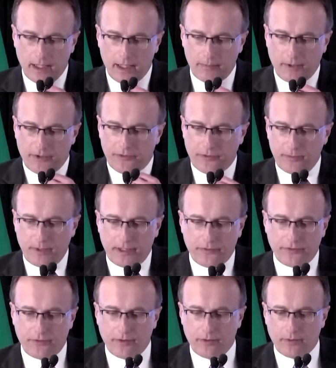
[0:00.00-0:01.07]
I'm also
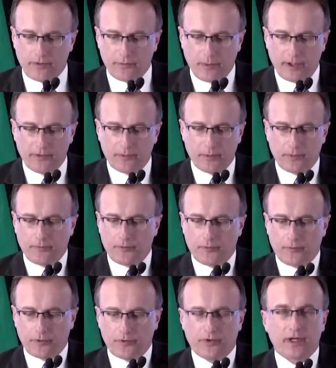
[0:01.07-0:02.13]
Minister responsible for
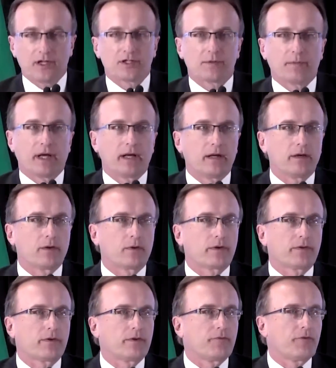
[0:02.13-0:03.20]
First Nation, Métis, and
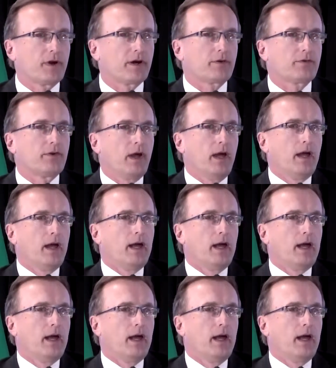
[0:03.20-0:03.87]
Northern Affairs,